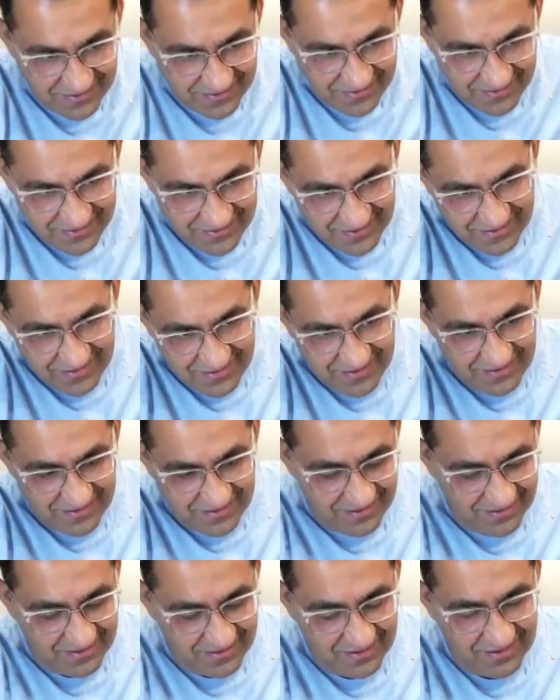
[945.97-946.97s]

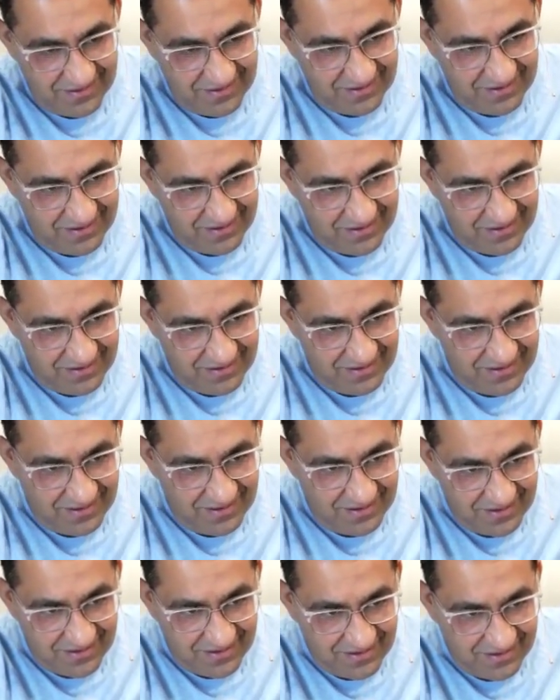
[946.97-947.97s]

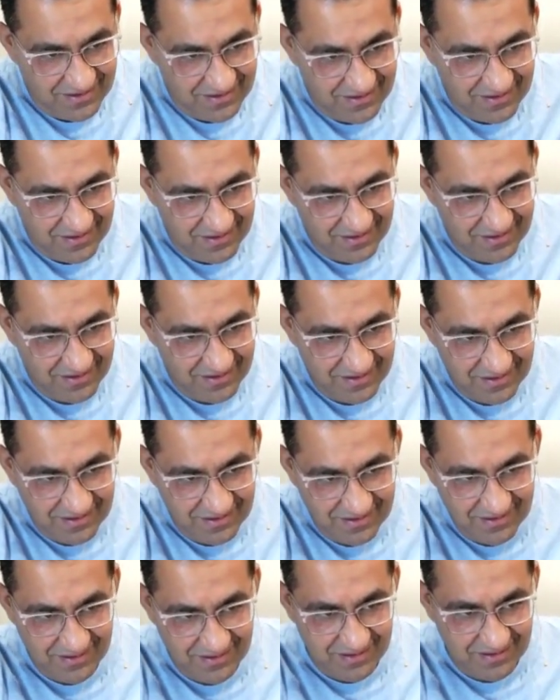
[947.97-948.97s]

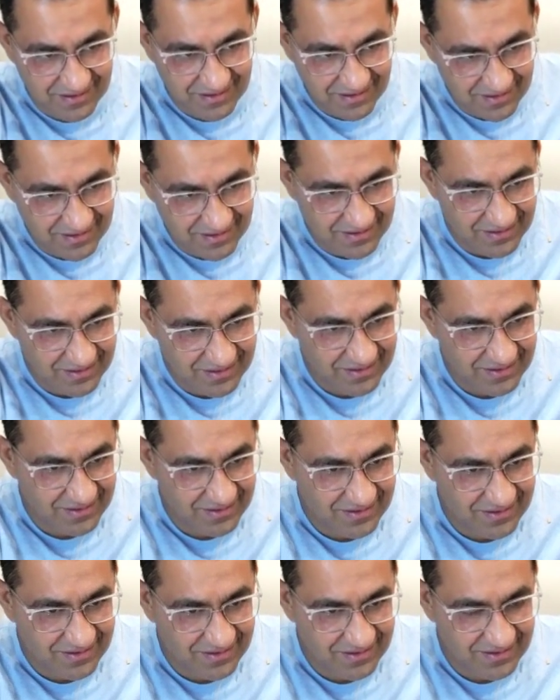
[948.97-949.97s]

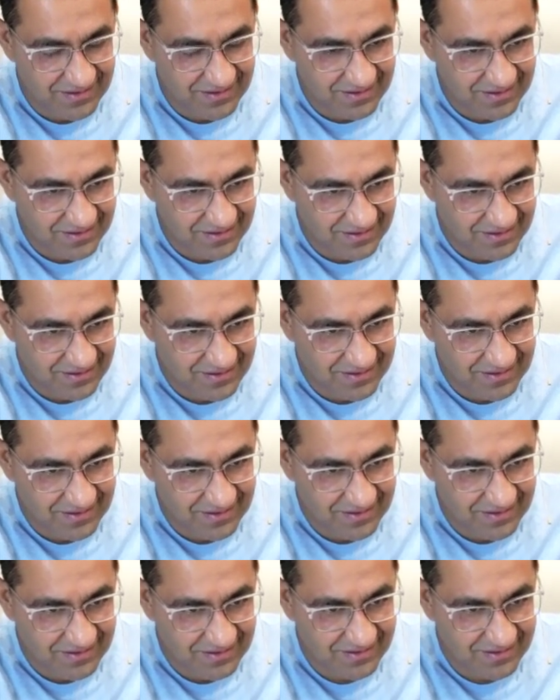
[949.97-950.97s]

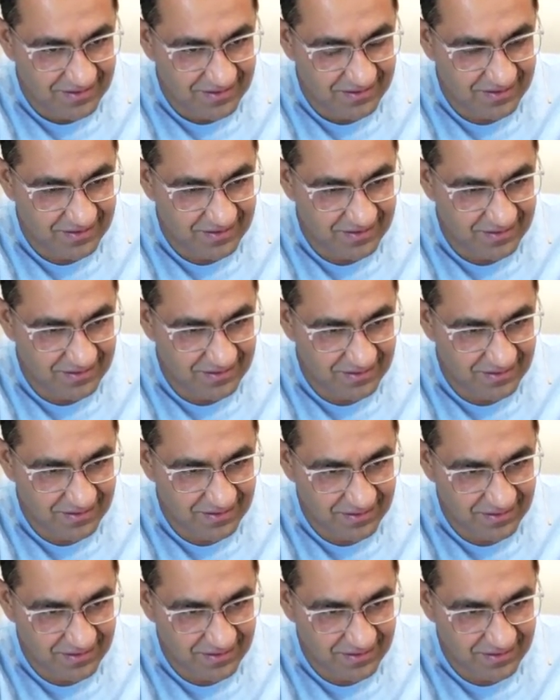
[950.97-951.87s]
(silent)